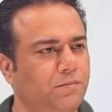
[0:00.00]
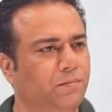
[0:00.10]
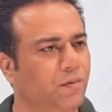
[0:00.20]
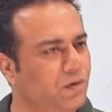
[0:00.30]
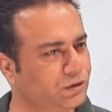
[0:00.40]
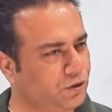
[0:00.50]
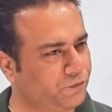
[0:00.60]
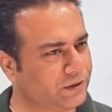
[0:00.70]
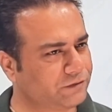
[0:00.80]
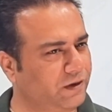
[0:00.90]
most
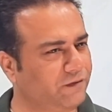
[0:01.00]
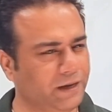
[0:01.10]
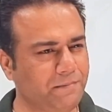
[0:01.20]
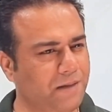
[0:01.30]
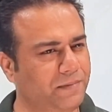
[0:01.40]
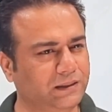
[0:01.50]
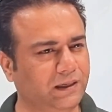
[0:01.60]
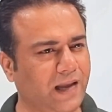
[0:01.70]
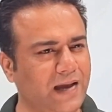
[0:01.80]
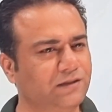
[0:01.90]
of us will remember
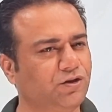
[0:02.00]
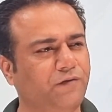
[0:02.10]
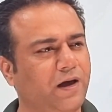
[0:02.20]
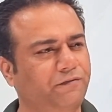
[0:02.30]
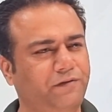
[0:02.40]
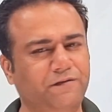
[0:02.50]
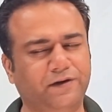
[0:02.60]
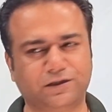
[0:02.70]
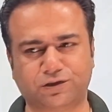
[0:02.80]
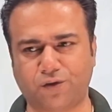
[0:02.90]
the lines of our
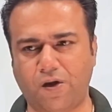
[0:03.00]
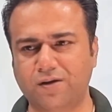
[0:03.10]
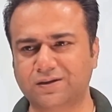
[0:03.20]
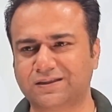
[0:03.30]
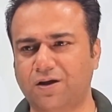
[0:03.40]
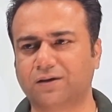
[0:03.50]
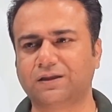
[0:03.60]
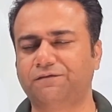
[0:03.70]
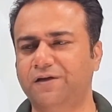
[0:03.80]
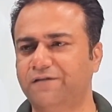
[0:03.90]
favorite songs or
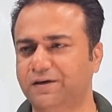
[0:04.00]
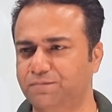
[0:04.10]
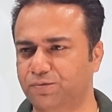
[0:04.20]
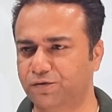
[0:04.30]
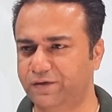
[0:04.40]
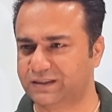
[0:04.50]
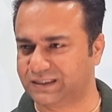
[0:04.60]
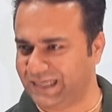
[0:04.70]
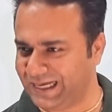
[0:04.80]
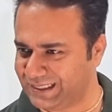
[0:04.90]
the favorite movies
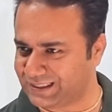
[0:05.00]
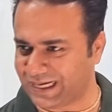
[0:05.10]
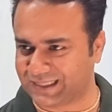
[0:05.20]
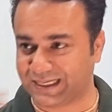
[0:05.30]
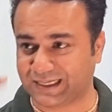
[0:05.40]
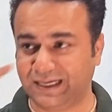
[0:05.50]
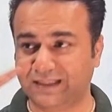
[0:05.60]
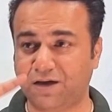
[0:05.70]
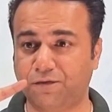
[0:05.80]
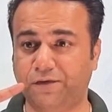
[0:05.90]
scenes exactly
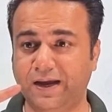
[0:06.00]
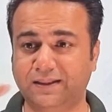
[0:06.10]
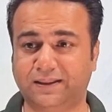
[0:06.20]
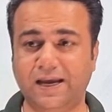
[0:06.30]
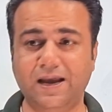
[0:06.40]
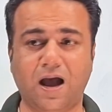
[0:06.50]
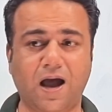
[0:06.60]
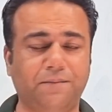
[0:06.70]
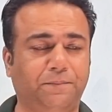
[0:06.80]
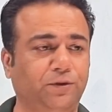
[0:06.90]
the way they
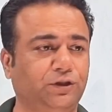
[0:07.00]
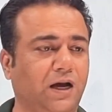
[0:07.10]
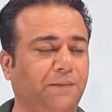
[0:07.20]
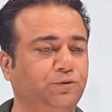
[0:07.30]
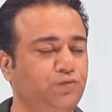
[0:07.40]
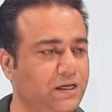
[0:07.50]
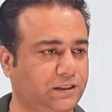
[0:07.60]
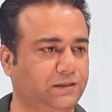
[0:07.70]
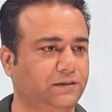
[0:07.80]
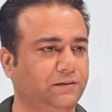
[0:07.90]
are put up to
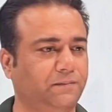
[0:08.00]
us,